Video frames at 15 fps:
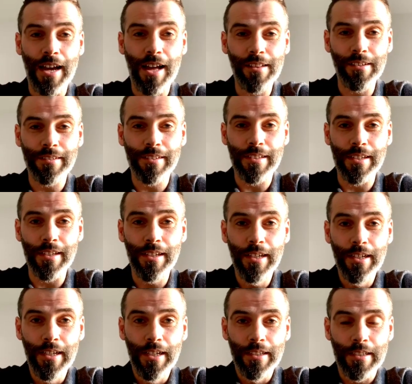catalyst
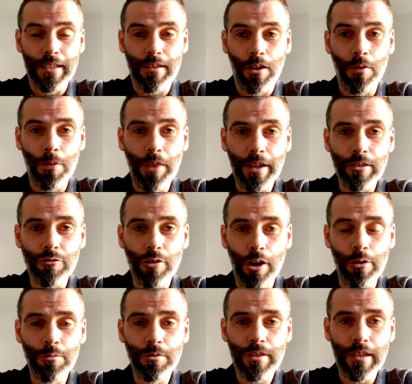to turn things
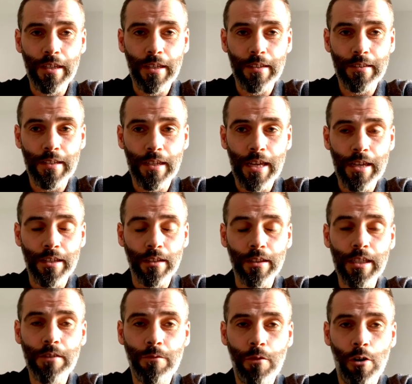round, to get your
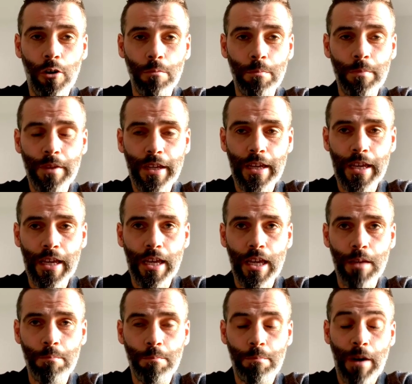league form
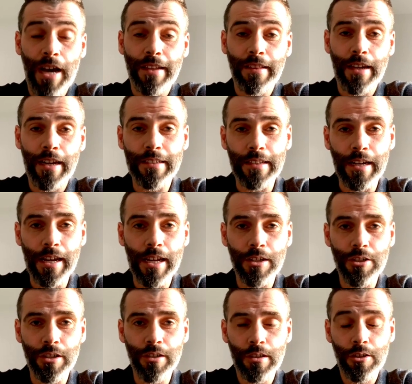back in the right
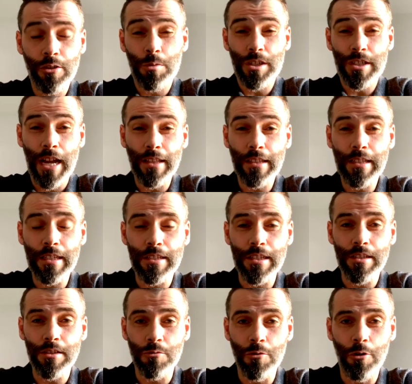direction, because we started the
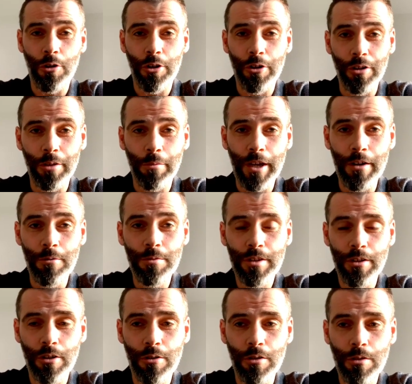season really, really well.
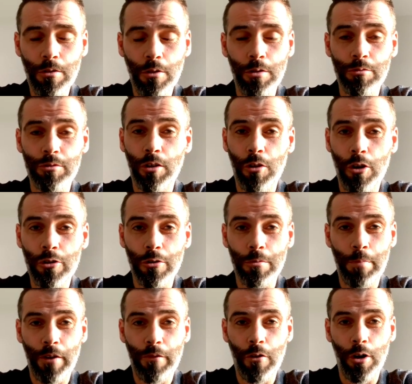You know, I thought there was a lot of
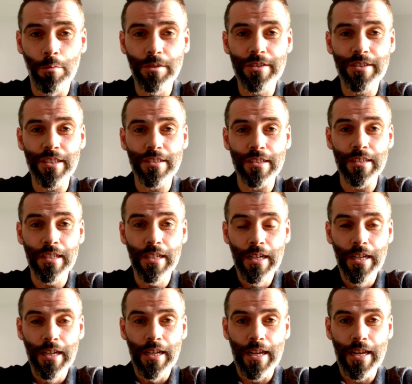good performances and
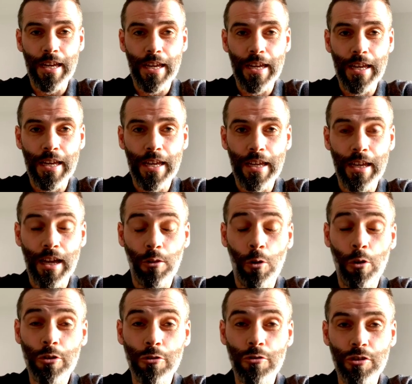a
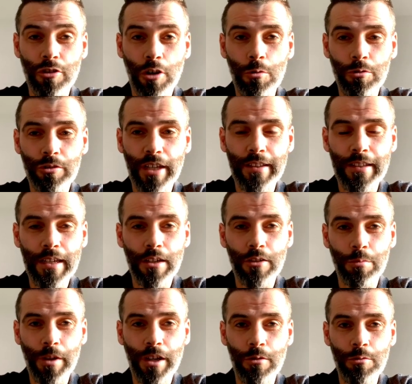lot of good results in there
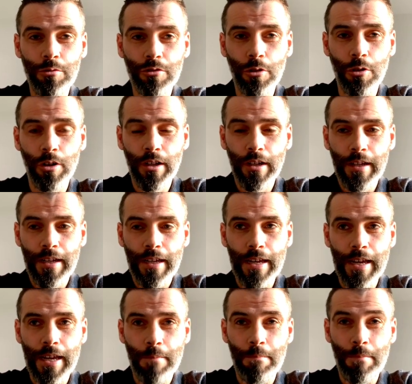as well. So
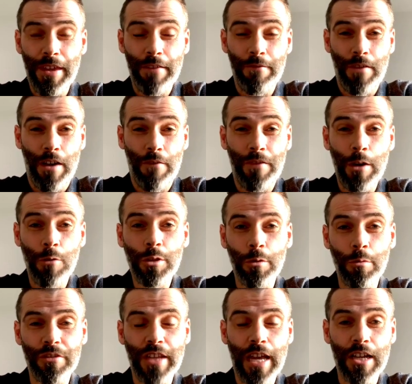I felt
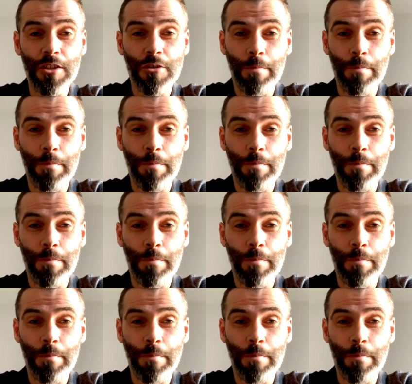it was that